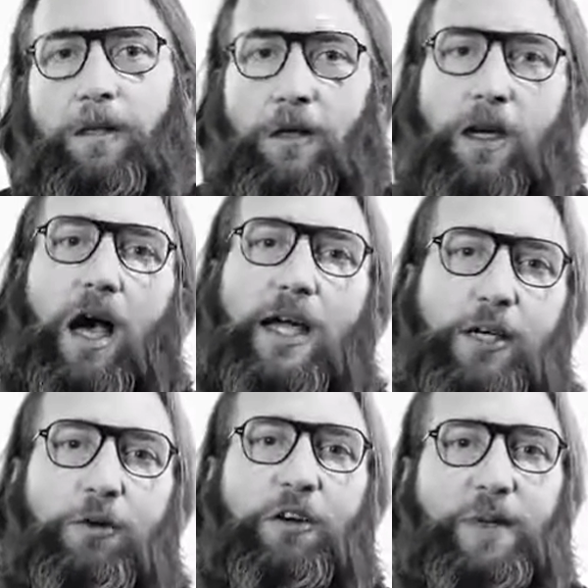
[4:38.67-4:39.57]
Look, I
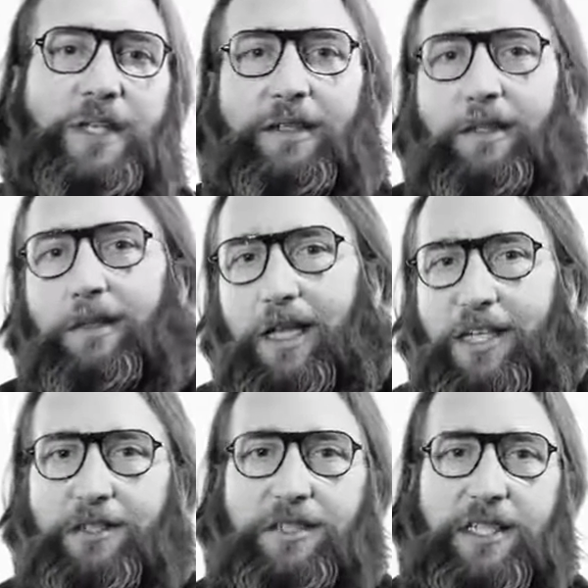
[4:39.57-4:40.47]
know I've been a little
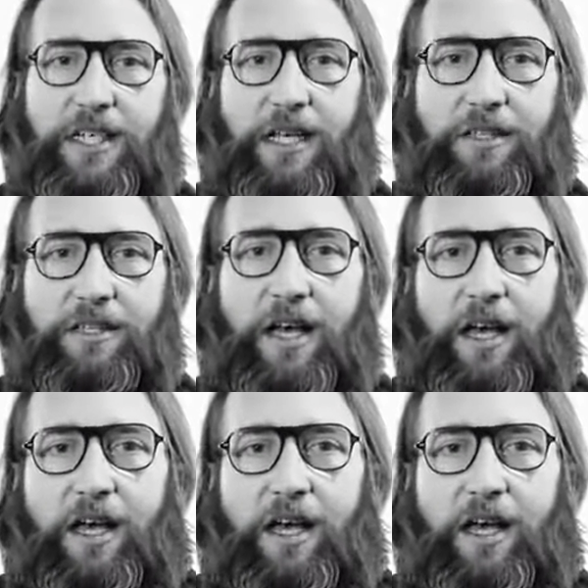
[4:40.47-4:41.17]
light on details,